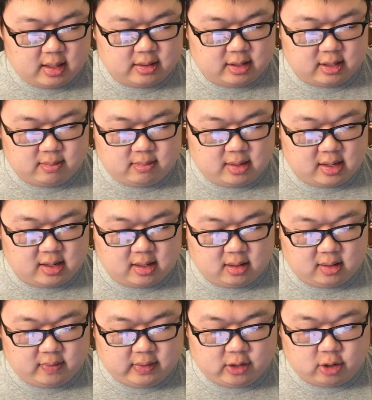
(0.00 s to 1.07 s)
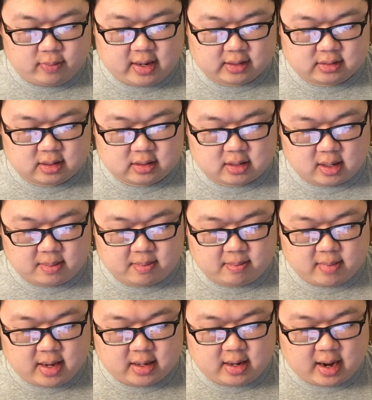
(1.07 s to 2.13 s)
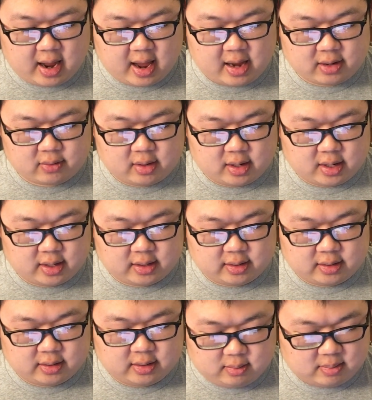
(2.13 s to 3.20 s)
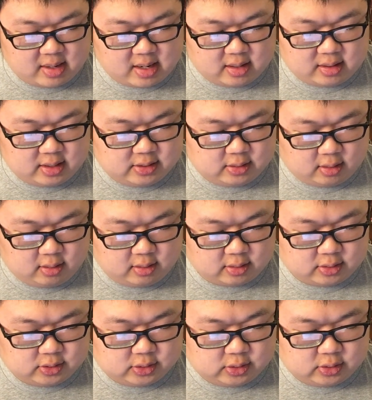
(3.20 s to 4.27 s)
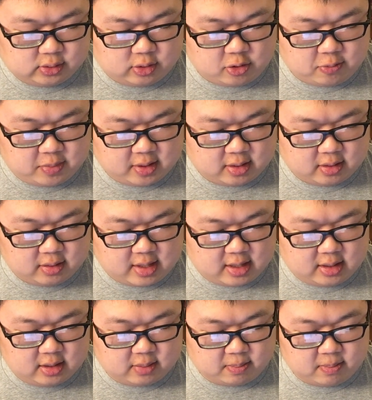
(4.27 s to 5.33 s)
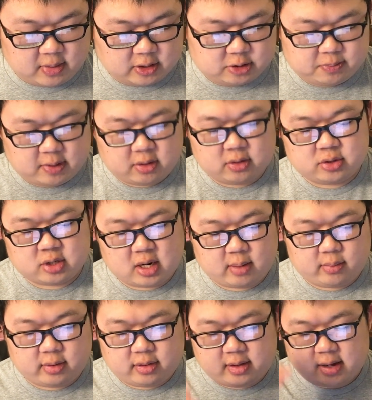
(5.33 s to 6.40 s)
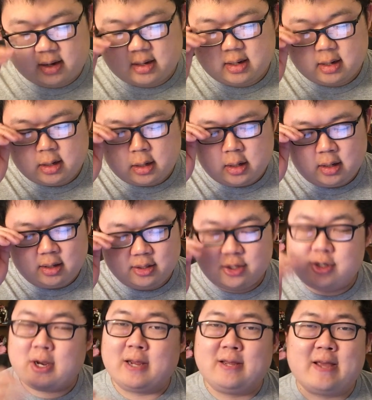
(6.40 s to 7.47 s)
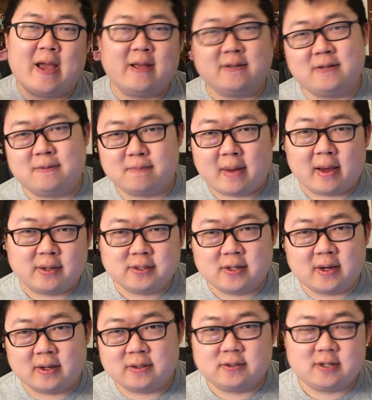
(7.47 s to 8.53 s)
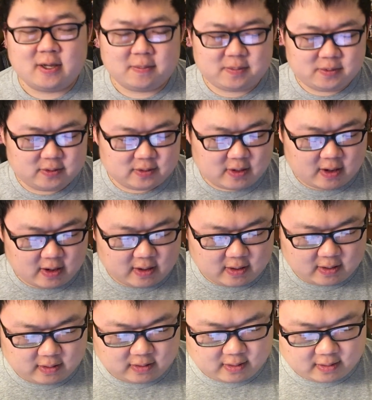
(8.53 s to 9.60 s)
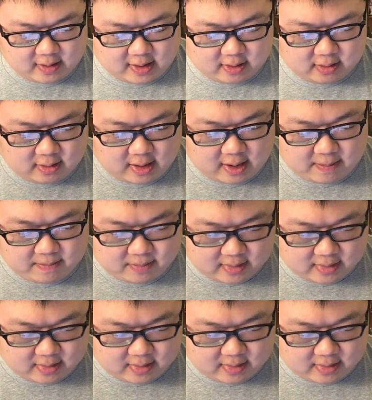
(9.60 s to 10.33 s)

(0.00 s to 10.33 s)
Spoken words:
And then immediately we go back to dumb. Mega Aggron. Man, these all look stupid. They did a much better job with, like, Gigantamax concepts in the later game.